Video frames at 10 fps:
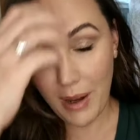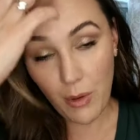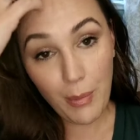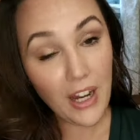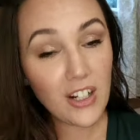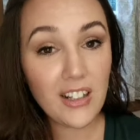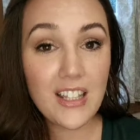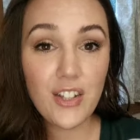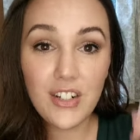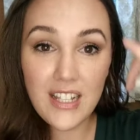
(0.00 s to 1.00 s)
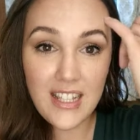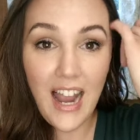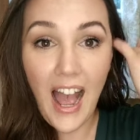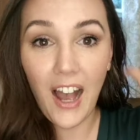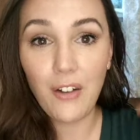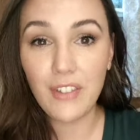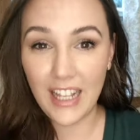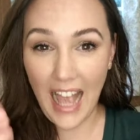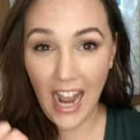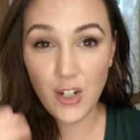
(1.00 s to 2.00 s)
repair cleanser doesn't have
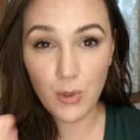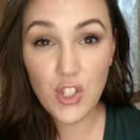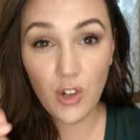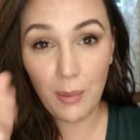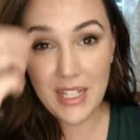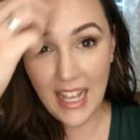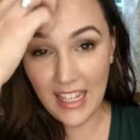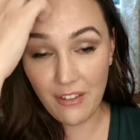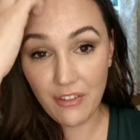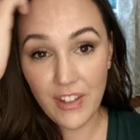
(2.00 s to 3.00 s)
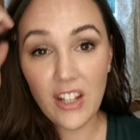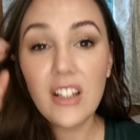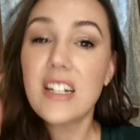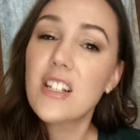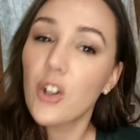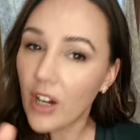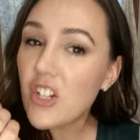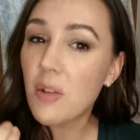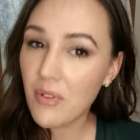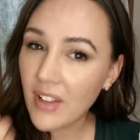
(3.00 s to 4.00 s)
like actual scrubbies I can feel. It does a great
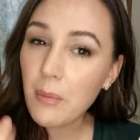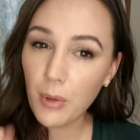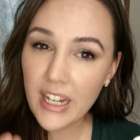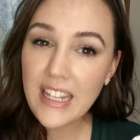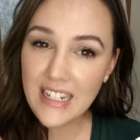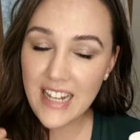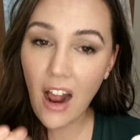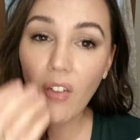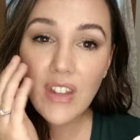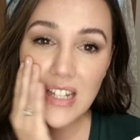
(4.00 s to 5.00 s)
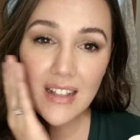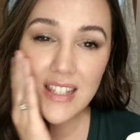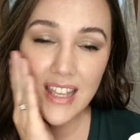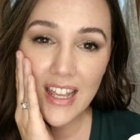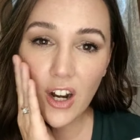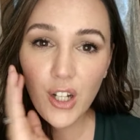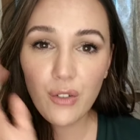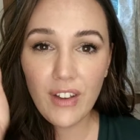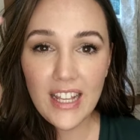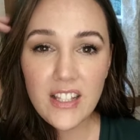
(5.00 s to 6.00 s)
job of like breaking down the dead skin on your
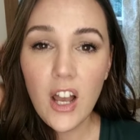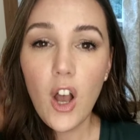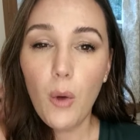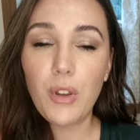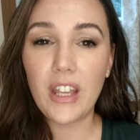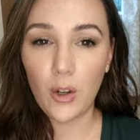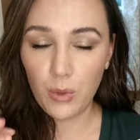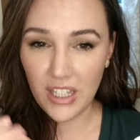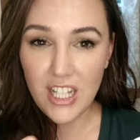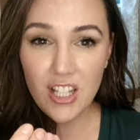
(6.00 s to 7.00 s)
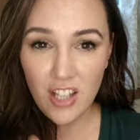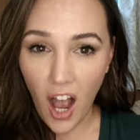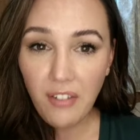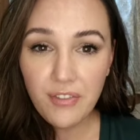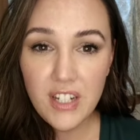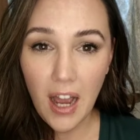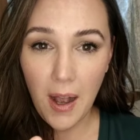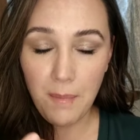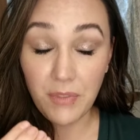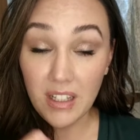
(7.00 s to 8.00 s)
face with like a really soft
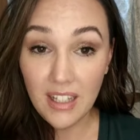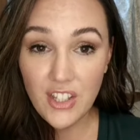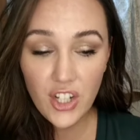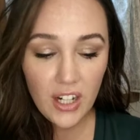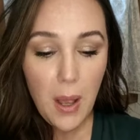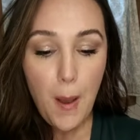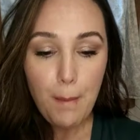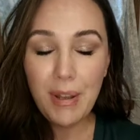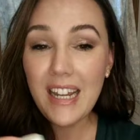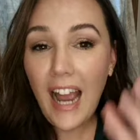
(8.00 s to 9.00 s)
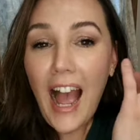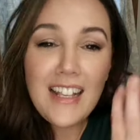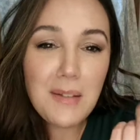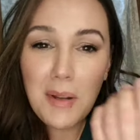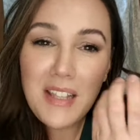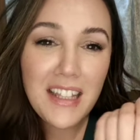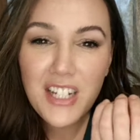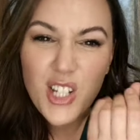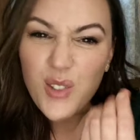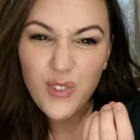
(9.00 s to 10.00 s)
cleanser, but sometimes I like to
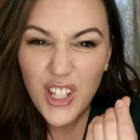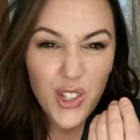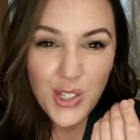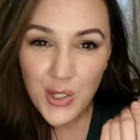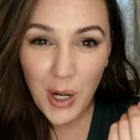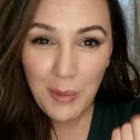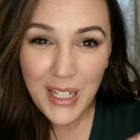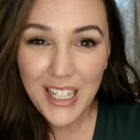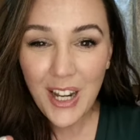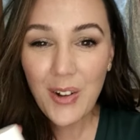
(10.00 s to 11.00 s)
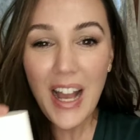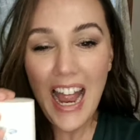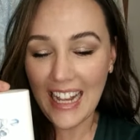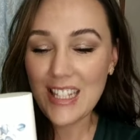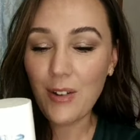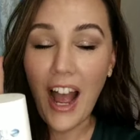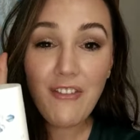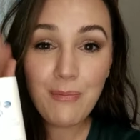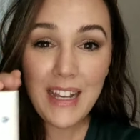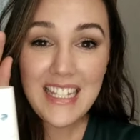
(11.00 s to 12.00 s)
just feel the scrubby, you know? And so I've
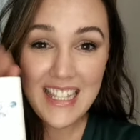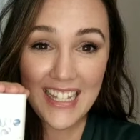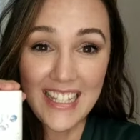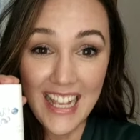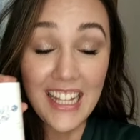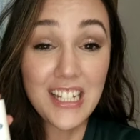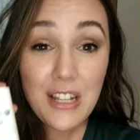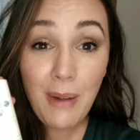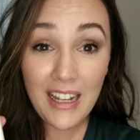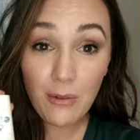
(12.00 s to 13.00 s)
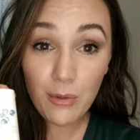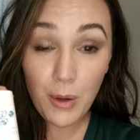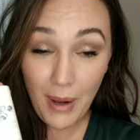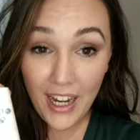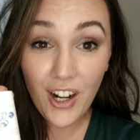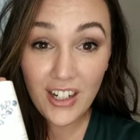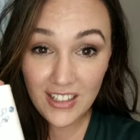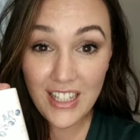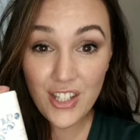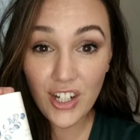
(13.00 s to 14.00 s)
mixed this into my repair cleanser,